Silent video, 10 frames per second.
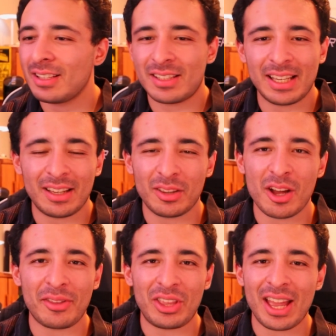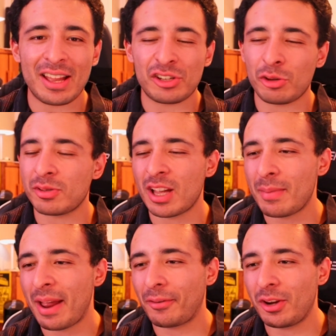Still, though, at the end, she was
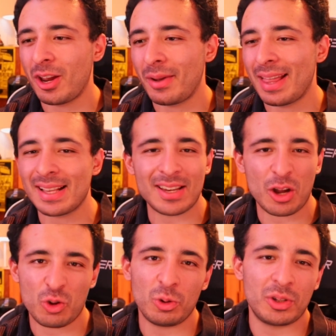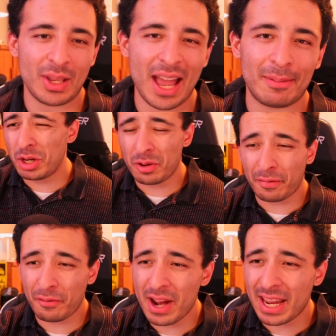coming after Hughie. That's not cool, so yeah. Dude,
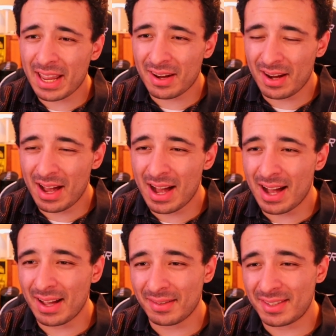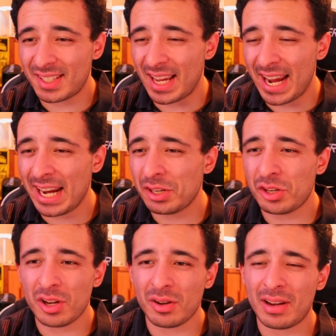freaking uh, Sage,
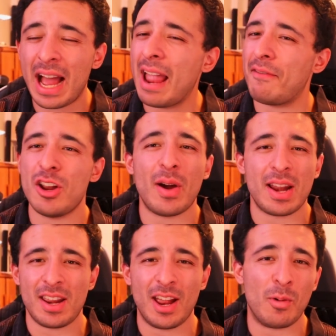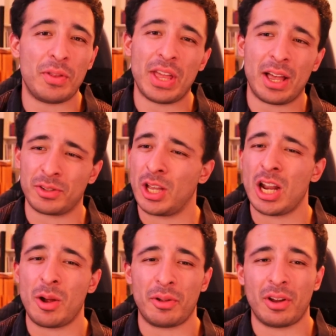dude, I have no idea what the hell's
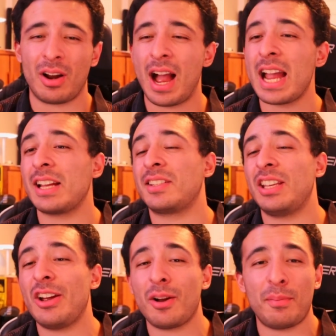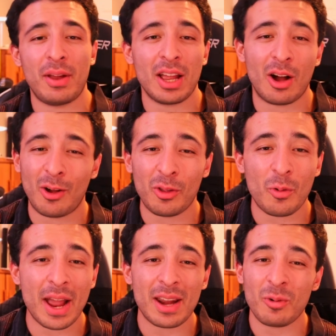going on with her. I could see her being all the
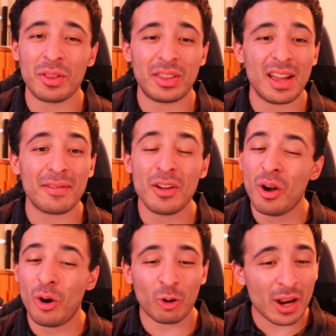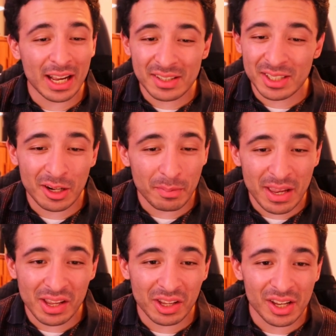way in What the F, or I could see her
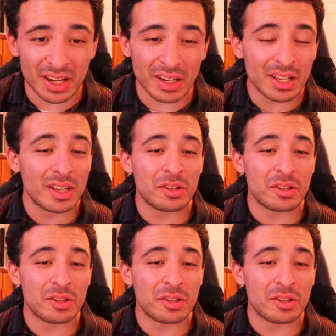being good.